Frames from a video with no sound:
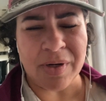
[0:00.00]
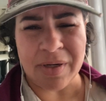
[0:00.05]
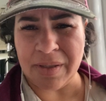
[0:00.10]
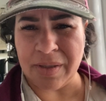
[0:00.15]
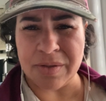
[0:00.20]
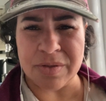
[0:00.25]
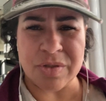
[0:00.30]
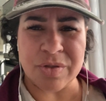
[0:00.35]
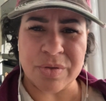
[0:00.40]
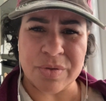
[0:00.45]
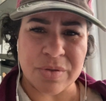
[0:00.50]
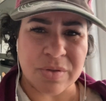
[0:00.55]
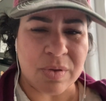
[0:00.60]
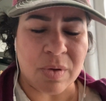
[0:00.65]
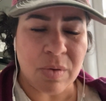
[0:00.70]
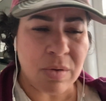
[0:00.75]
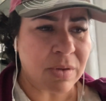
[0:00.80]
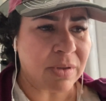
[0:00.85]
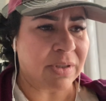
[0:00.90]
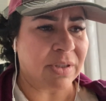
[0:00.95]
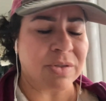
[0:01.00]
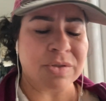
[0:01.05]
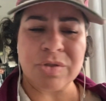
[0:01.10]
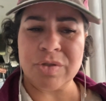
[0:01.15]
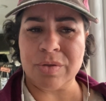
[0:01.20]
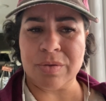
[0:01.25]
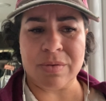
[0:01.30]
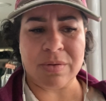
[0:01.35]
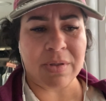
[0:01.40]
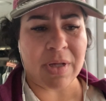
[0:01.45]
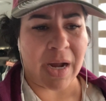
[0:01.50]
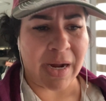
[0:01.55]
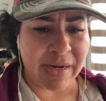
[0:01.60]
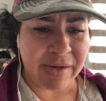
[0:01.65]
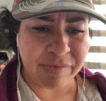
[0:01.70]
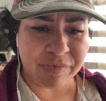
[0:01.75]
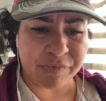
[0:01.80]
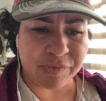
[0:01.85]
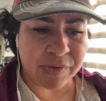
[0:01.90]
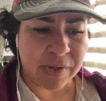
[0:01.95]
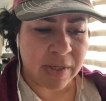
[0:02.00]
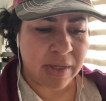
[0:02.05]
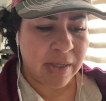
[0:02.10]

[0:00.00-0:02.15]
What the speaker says: against your soul, against your life?